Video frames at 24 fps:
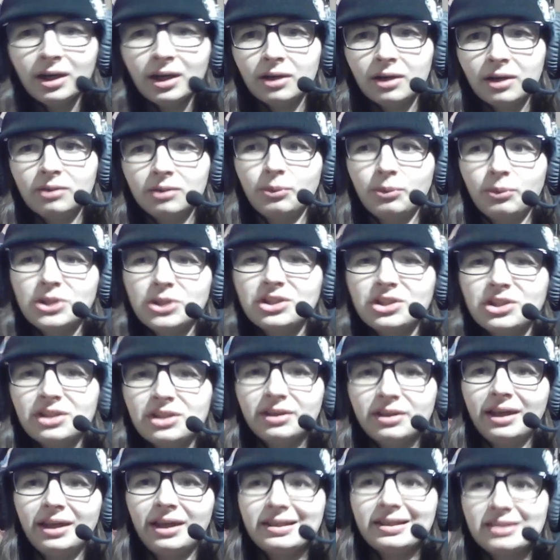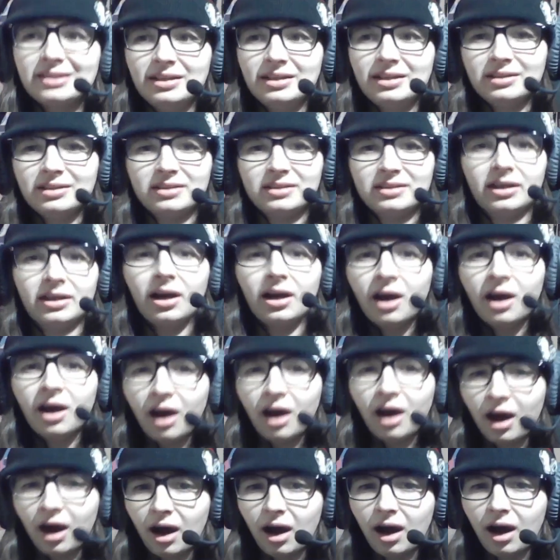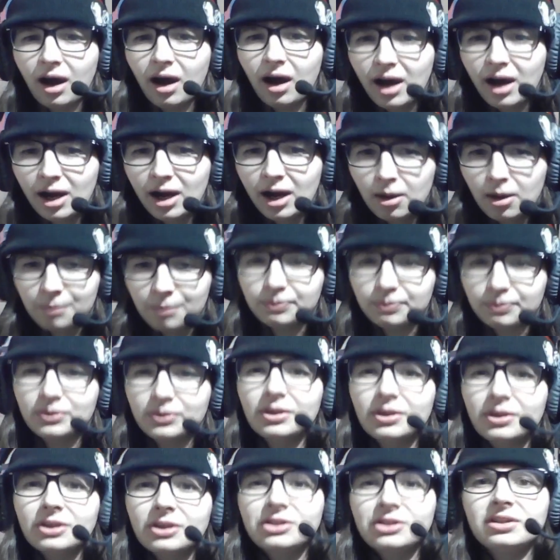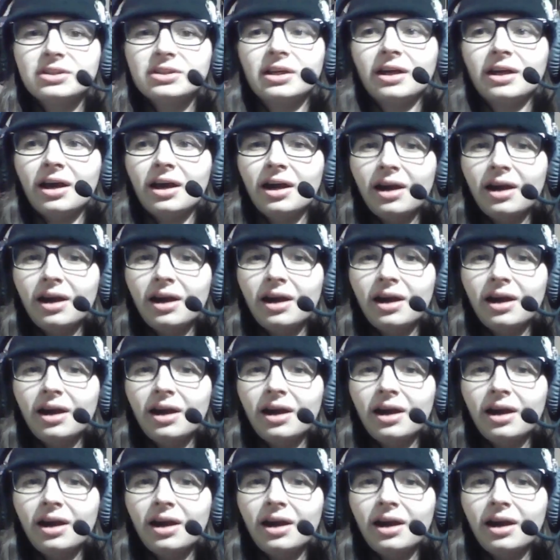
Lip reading: When she sings ah, she's like,